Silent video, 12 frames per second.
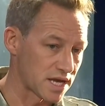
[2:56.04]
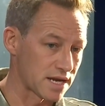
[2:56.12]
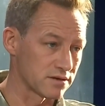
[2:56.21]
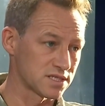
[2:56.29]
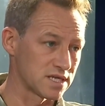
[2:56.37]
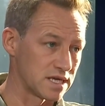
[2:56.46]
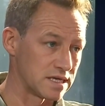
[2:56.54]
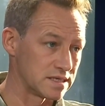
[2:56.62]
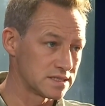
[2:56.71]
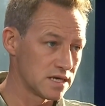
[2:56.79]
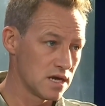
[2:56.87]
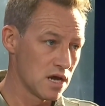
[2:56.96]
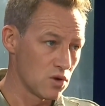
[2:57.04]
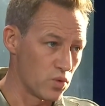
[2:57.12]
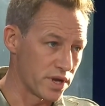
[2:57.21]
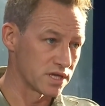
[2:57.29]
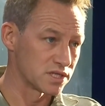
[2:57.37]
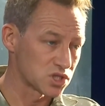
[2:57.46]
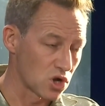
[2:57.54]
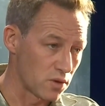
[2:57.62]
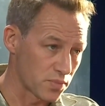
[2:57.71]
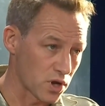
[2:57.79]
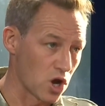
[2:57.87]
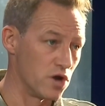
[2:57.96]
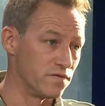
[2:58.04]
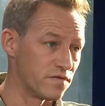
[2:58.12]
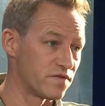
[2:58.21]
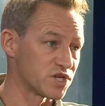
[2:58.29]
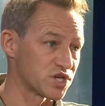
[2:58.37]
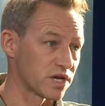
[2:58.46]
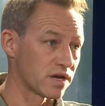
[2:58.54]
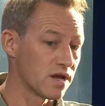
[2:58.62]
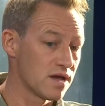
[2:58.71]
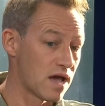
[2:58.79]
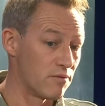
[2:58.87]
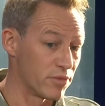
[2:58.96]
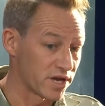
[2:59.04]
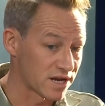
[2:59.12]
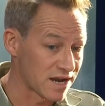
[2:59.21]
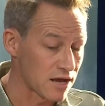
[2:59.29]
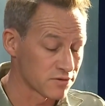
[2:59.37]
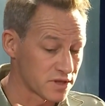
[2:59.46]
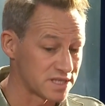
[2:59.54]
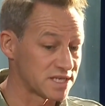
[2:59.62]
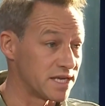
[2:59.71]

and our seas, we can stop overfishing and we can allow these